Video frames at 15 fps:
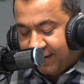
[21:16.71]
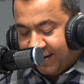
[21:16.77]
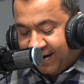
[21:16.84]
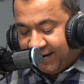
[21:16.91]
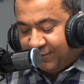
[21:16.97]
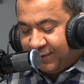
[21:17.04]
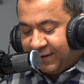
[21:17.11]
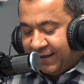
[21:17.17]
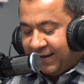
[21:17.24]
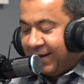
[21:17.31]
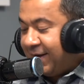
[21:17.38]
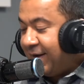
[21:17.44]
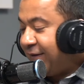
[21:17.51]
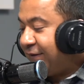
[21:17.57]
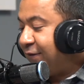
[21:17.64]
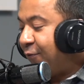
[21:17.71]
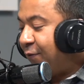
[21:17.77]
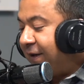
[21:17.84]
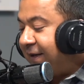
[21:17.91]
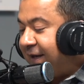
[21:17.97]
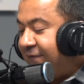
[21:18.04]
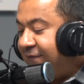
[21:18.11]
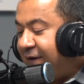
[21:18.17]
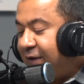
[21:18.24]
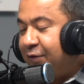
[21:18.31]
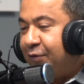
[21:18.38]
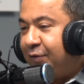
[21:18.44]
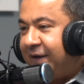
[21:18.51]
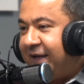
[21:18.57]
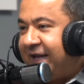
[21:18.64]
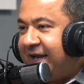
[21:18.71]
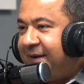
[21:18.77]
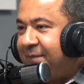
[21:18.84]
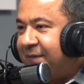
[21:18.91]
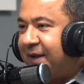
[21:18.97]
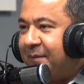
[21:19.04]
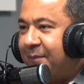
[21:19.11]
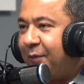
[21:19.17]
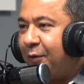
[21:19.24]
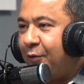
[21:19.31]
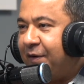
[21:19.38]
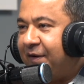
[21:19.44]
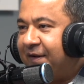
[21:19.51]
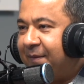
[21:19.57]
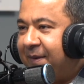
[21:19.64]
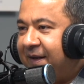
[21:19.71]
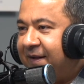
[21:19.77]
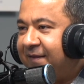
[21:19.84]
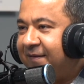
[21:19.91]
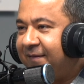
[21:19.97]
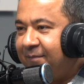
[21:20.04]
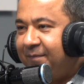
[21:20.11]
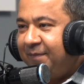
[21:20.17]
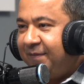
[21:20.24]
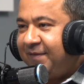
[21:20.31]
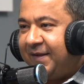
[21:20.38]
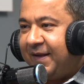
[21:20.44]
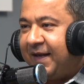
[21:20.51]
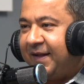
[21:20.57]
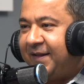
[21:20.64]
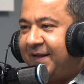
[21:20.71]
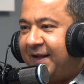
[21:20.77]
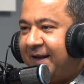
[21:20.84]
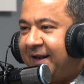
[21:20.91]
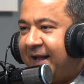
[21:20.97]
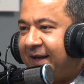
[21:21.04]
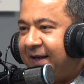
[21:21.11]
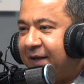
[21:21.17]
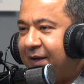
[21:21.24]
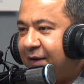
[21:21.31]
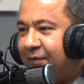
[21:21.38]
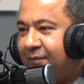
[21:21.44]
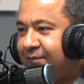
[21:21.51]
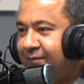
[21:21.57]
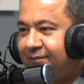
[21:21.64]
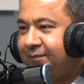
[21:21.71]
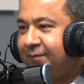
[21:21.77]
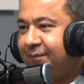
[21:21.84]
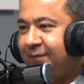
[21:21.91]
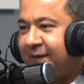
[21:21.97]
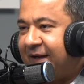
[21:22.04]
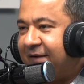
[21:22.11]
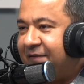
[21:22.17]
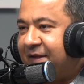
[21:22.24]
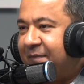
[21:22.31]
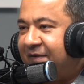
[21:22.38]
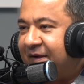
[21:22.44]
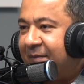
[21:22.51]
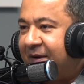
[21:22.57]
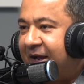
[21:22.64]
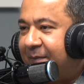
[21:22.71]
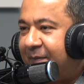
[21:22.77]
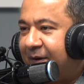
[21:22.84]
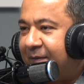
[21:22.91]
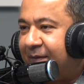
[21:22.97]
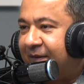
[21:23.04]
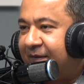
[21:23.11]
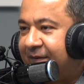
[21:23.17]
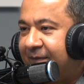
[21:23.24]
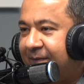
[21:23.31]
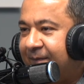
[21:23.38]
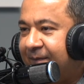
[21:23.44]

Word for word: to the next one. Yeah. So what can we do to keep the employees? I mean, other than, like, you know, giving them some kind of purpose.